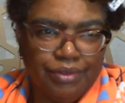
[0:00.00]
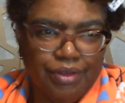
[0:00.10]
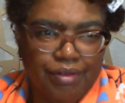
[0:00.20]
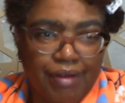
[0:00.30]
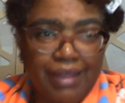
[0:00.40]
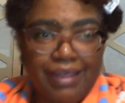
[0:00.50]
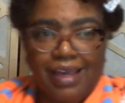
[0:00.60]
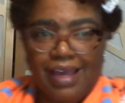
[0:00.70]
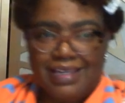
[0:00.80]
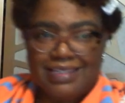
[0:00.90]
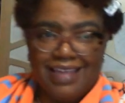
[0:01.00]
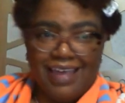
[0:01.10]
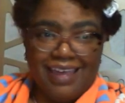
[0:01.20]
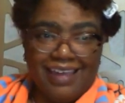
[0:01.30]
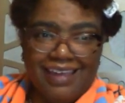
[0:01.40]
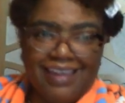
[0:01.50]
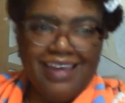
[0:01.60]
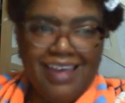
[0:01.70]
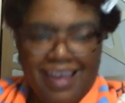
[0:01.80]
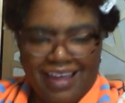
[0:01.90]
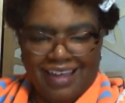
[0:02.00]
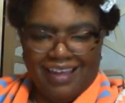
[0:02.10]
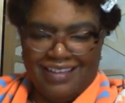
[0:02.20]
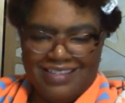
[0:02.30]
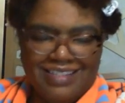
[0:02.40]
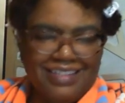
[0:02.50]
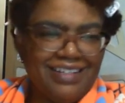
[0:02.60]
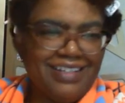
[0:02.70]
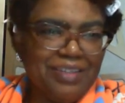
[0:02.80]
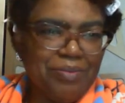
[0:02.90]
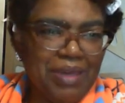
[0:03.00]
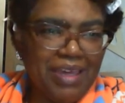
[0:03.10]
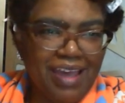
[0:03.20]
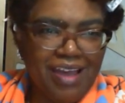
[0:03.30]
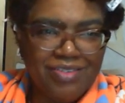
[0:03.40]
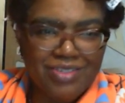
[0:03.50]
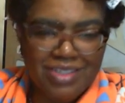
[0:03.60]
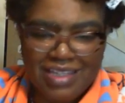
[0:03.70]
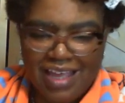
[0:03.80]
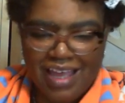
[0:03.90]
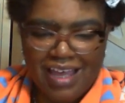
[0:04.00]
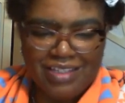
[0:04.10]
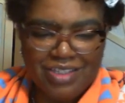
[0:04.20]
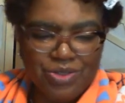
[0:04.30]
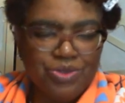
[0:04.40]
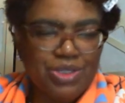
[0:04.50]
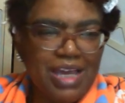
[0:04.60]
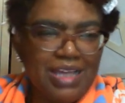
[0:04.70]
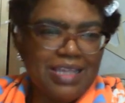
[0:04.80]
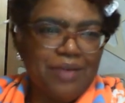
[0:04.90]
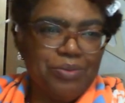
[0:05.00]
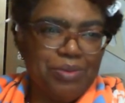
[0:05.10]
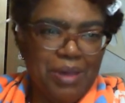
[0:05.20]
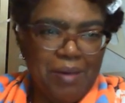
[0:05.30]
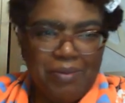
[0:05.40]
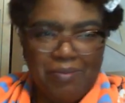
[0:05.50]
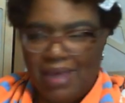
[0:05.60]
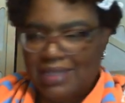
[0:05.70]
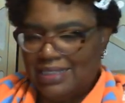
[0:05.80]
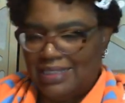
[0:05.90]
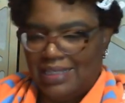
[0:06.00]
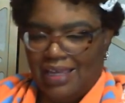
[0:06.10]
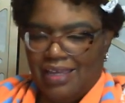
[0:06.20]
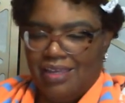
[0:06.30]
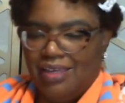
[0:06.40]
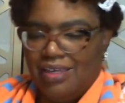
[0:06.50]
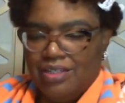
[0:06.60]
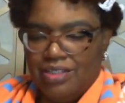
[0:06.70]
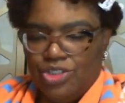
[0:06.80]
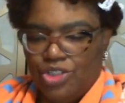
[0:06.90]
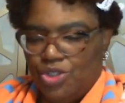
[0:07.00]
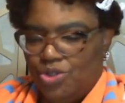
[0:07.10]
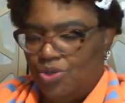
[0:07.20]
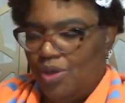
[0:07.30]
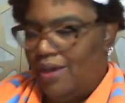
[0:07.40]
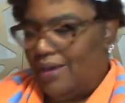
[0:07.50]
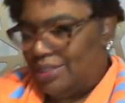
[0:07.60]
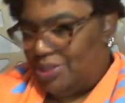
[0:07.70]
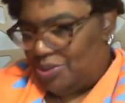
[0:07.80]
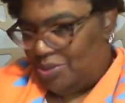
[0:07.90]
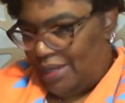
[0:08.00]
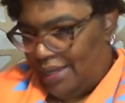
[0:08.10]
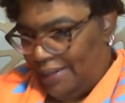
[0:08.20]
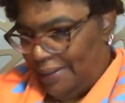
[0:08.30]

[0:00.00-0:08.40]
All right, guys. Hey, it's Lynie at the Pink House. I told you guys I would be coming back today to show you how I do my